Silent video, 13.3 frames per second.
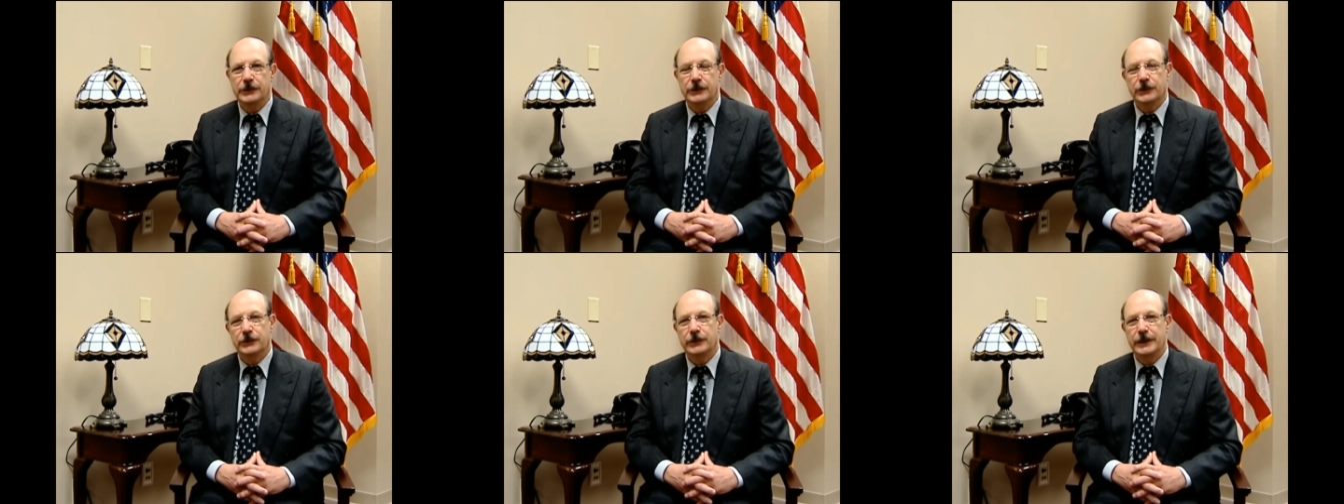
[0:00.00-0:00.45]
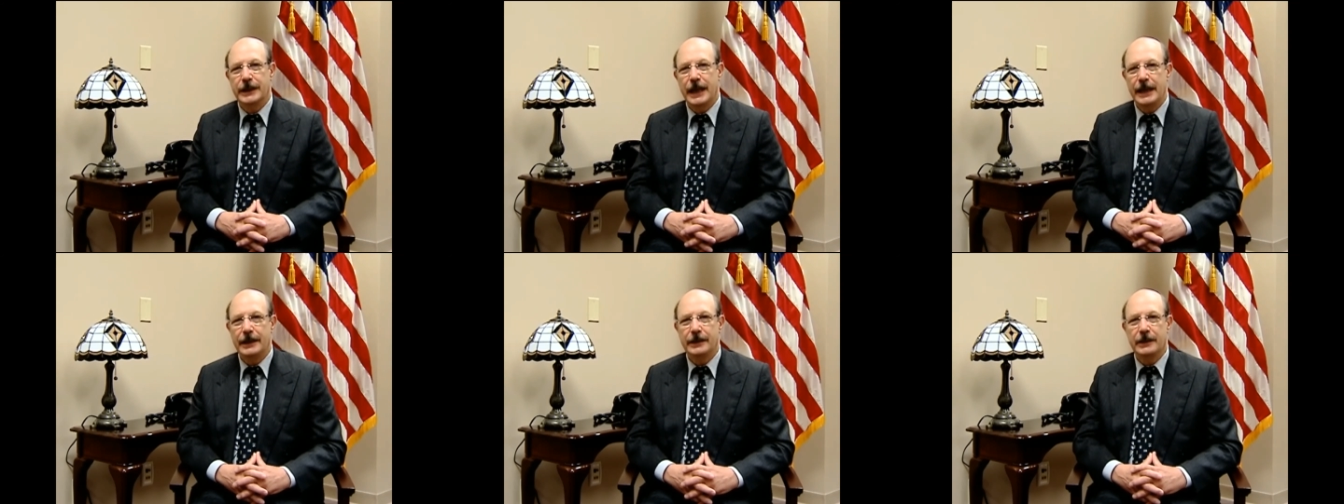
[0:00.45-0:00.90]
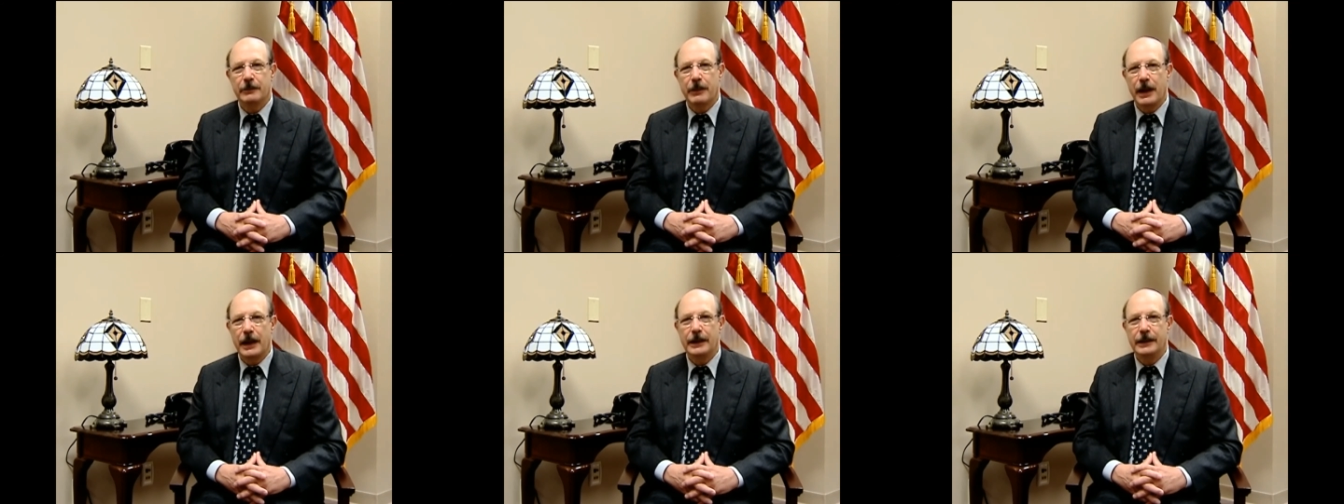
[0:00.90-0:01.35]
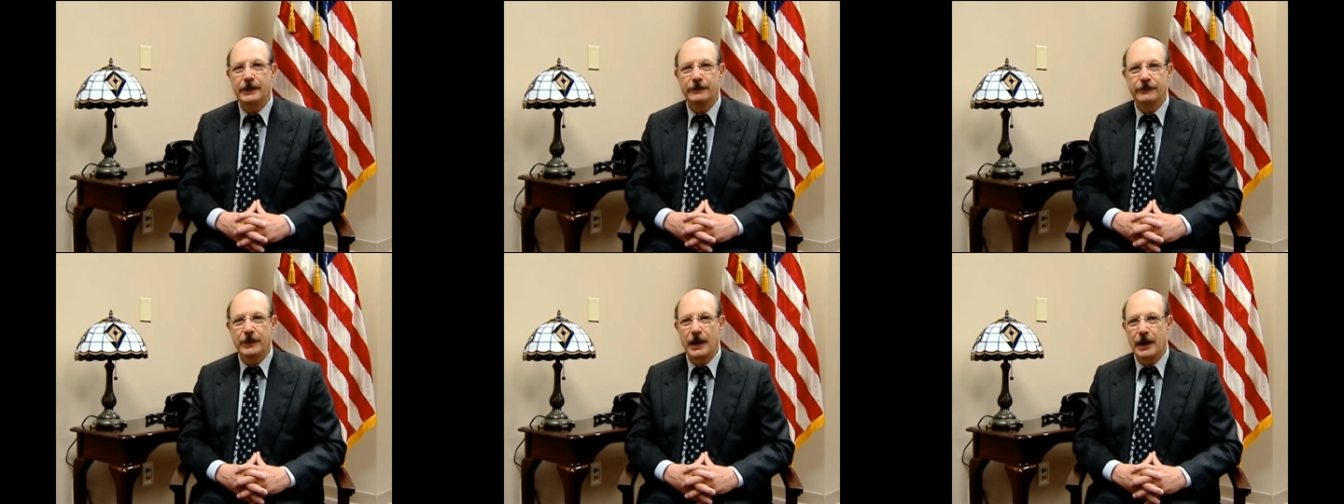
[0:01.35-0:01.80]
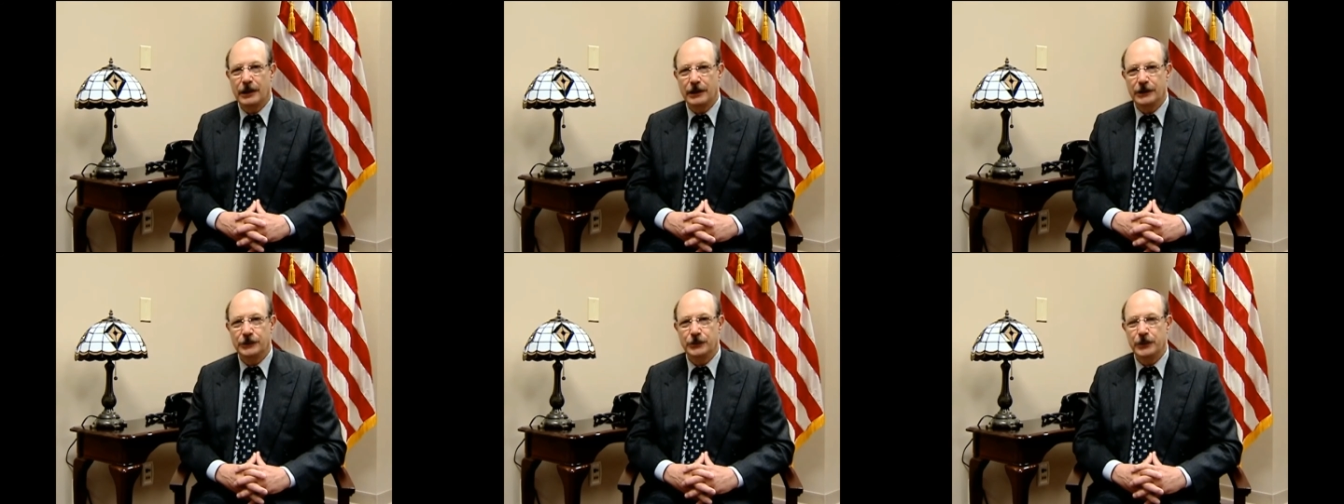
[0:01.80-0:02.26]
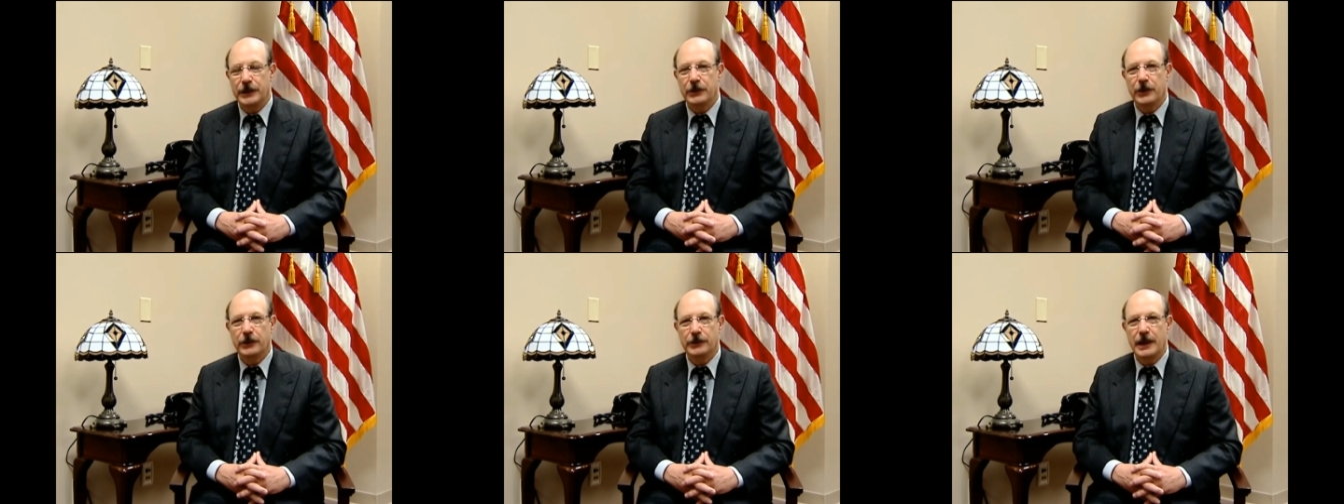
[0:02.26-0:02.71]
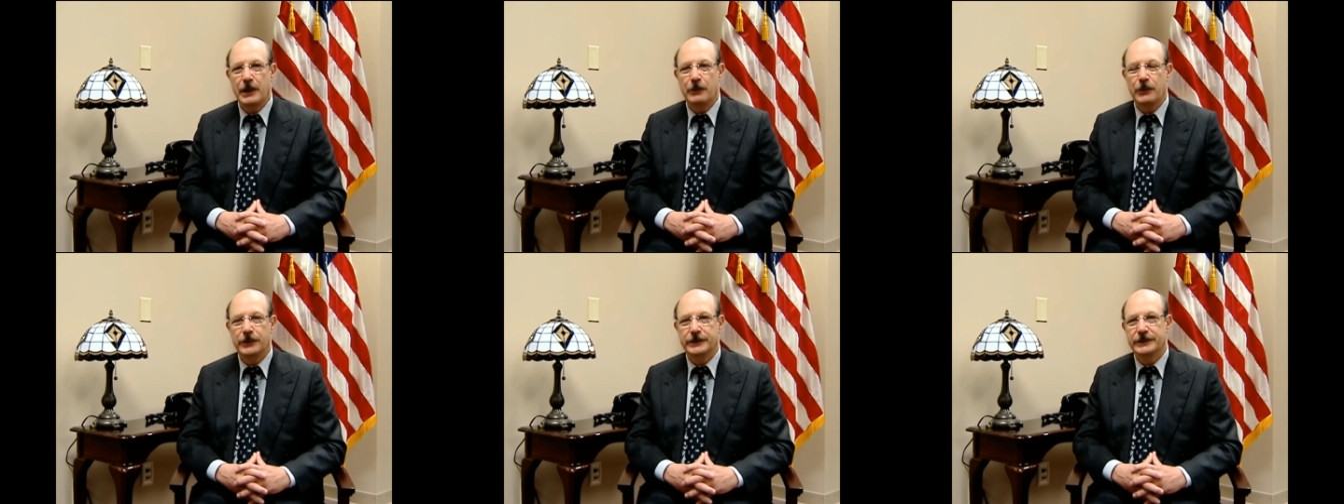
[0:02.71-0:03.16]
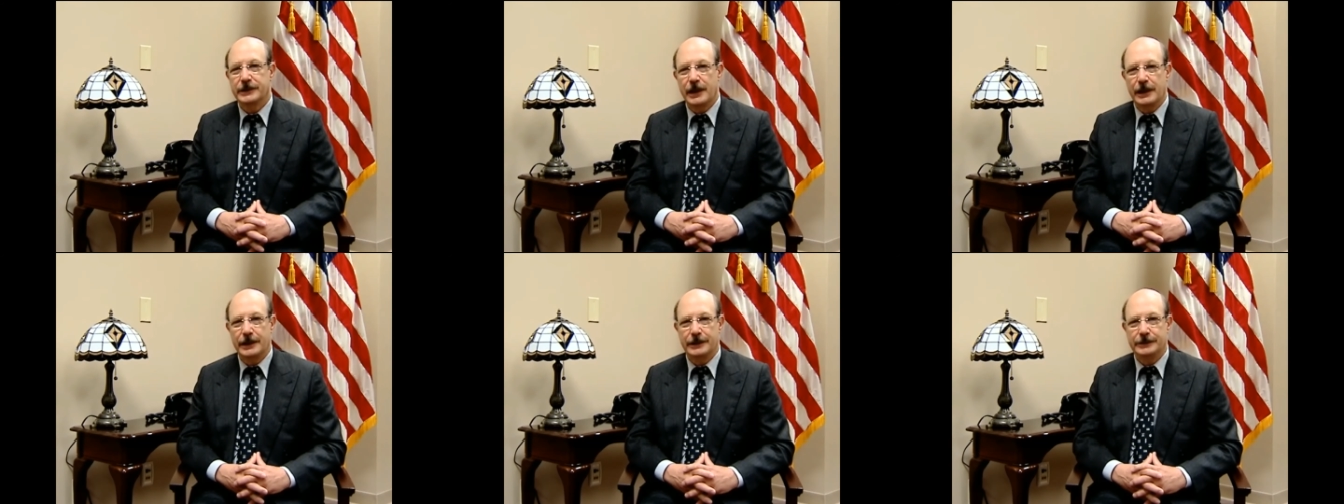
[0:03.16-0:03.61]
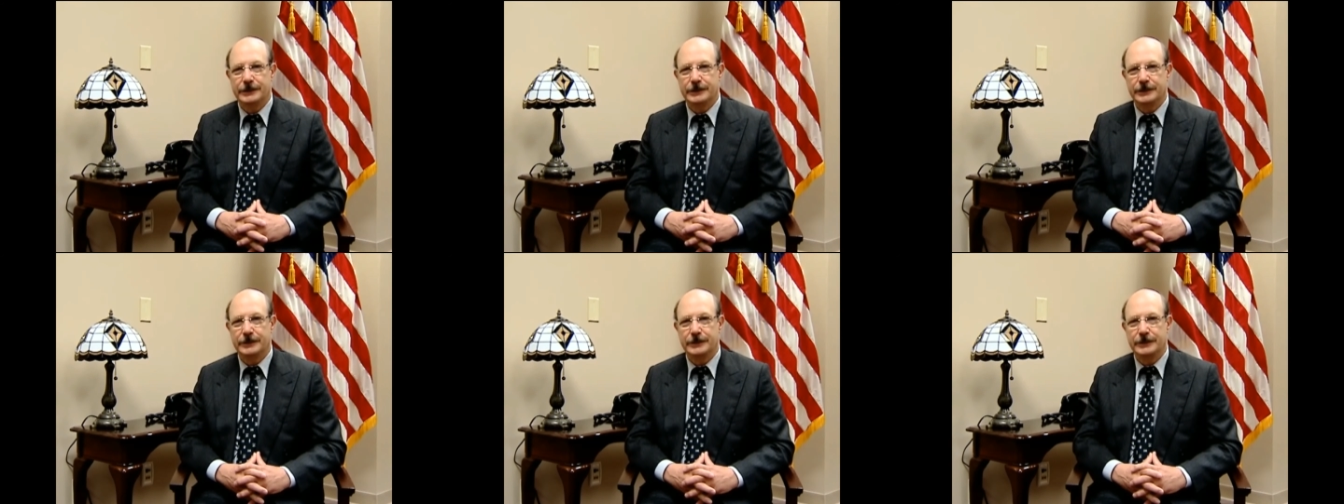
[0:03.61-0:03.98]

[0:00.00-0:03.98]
to create the body of knowledge we call network science.